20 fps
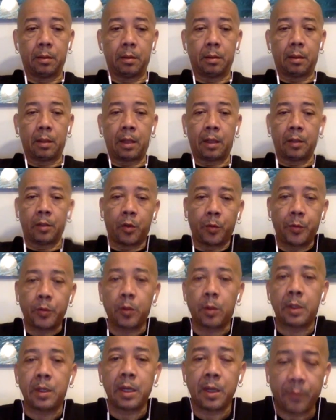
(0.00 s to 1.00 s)
And Dups will
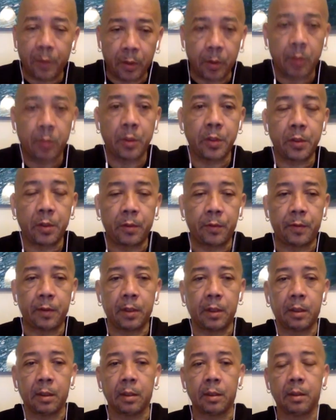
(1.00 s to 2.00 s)
never make me suffer.
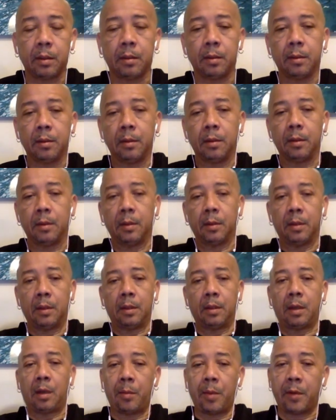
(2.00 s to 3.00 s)

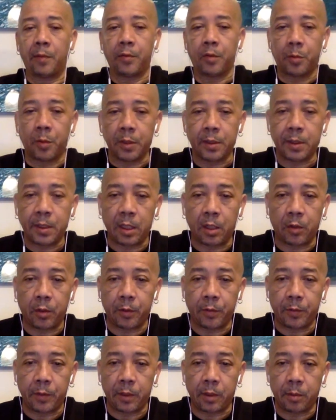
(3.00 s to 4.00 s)
Come have too much secret
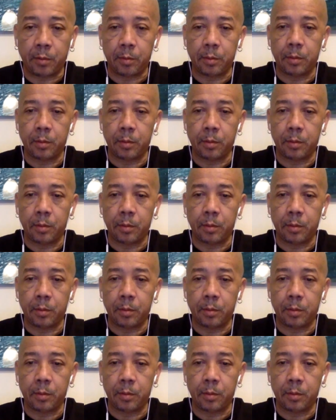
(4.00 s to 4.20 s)
for him.